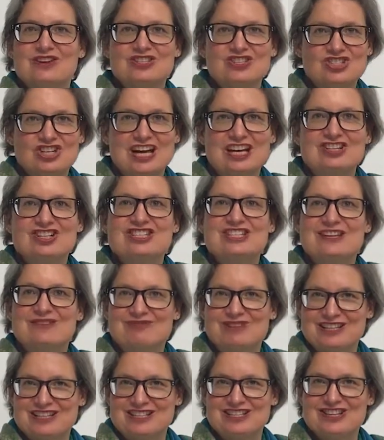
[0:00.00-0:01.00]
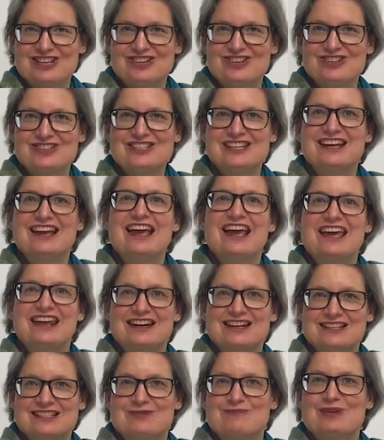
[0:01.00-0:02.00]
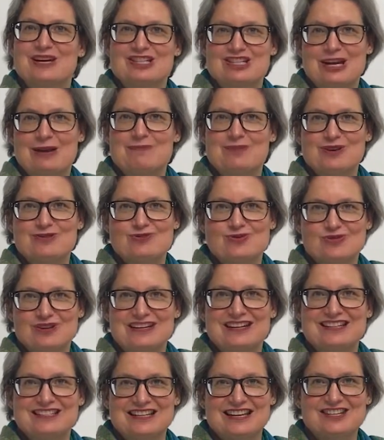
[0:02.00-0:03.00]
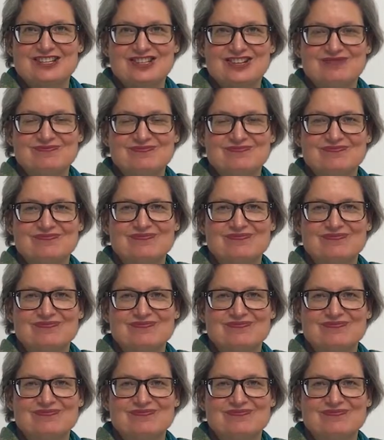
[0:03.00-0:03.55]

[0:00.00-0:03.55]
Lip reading: those changes have continued and it is a much happier organisation.